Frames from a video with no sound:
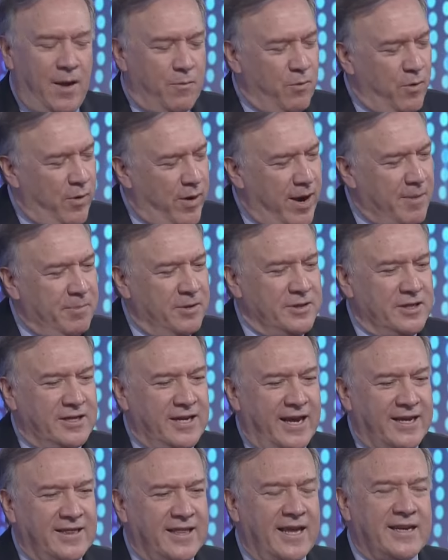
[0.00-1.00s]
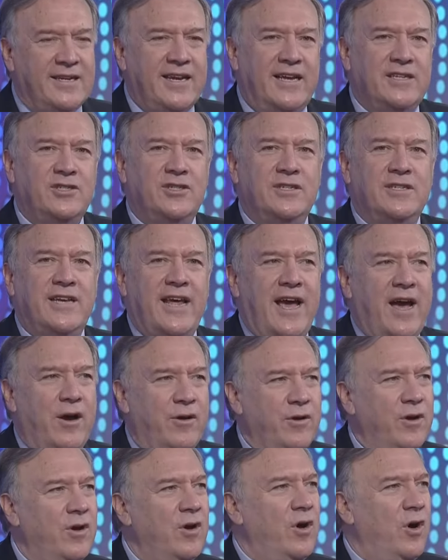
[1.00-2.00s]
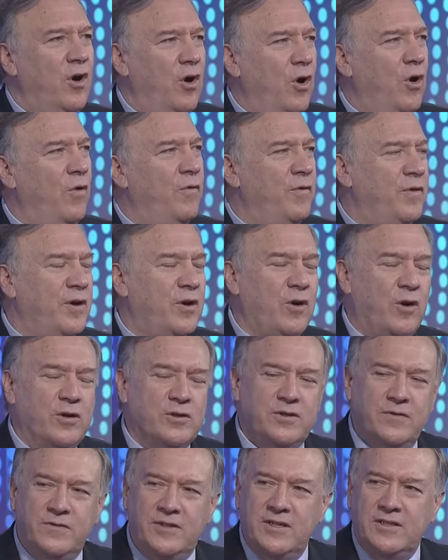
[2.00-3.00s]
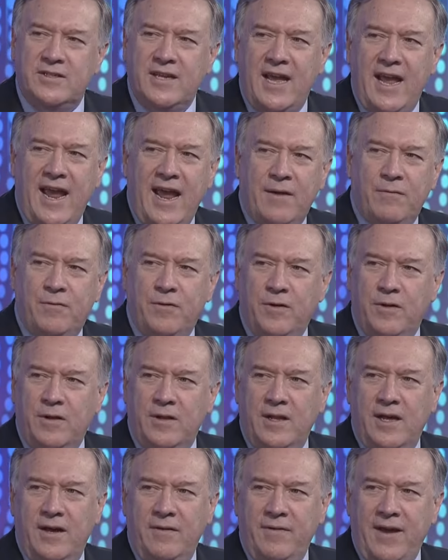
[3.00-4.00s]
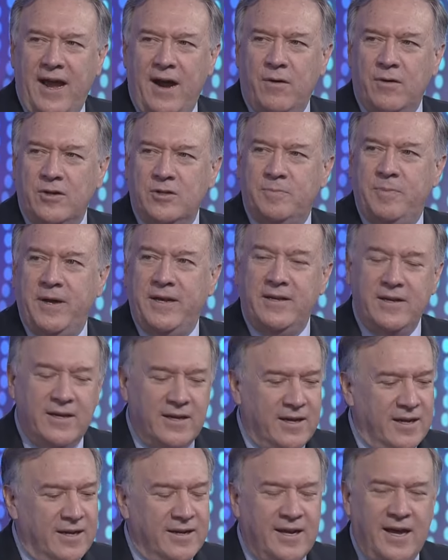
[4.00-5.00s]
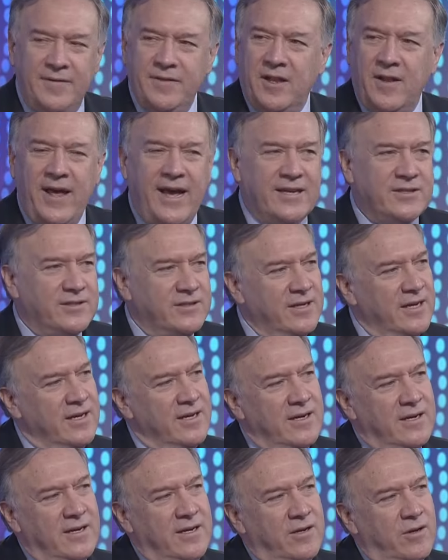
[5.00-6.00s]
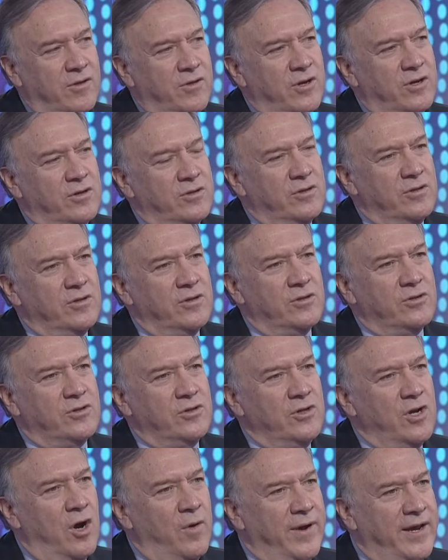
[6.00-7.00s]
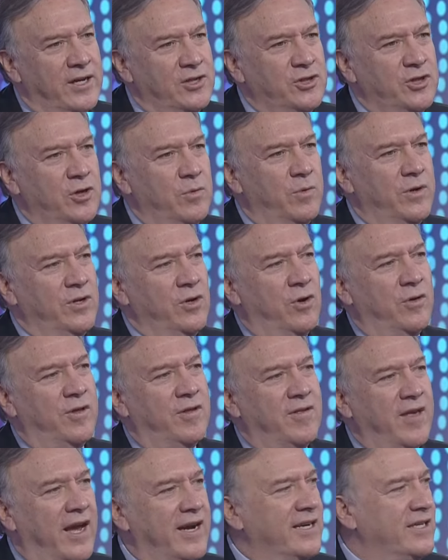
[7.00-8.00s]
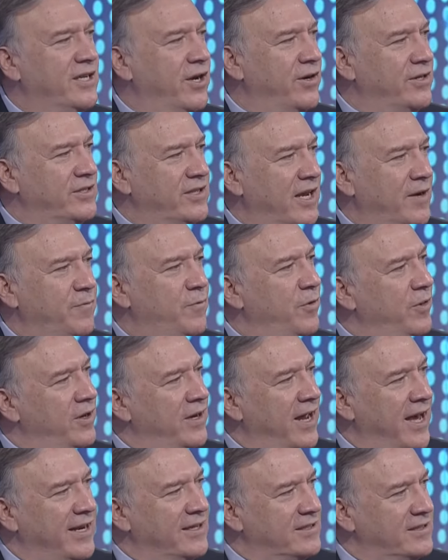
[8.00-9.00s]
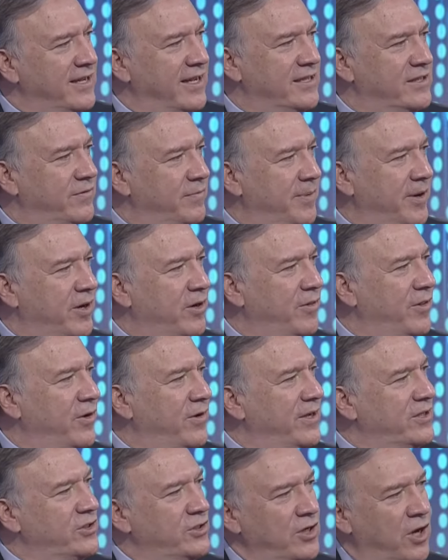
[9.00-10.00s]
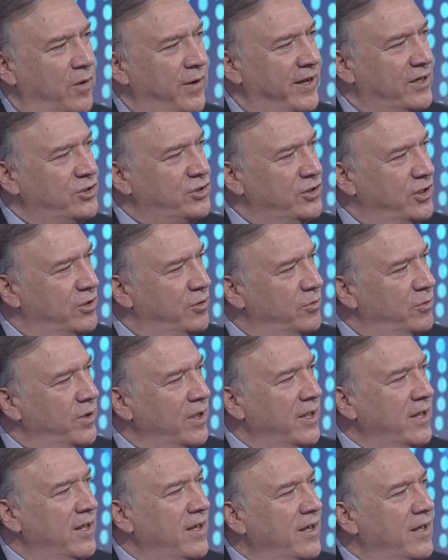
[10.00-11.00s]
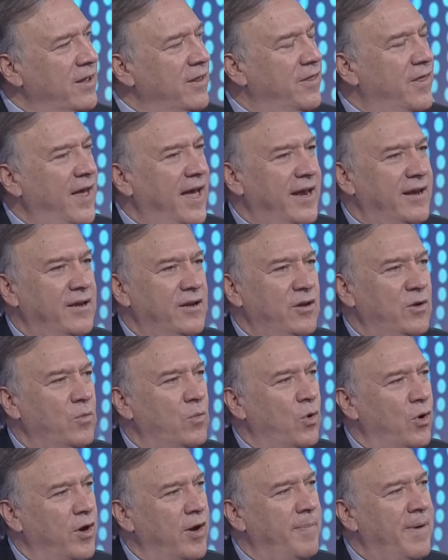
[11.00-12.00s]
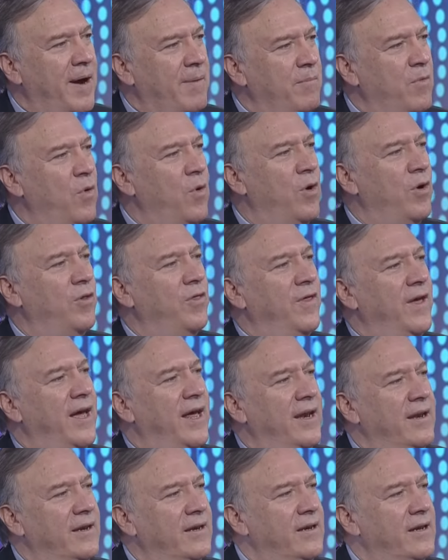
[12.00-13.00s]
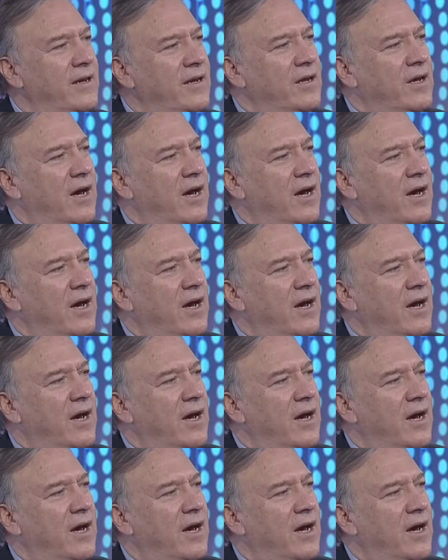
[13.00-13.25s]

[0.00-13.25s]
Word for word: and we were able to take that tension down over the course of just a handful of hours. But nonetheless, you know, there's, there's no issue when you're the Secretary of State for the United States of America. There is no issue that you worry about more than uh,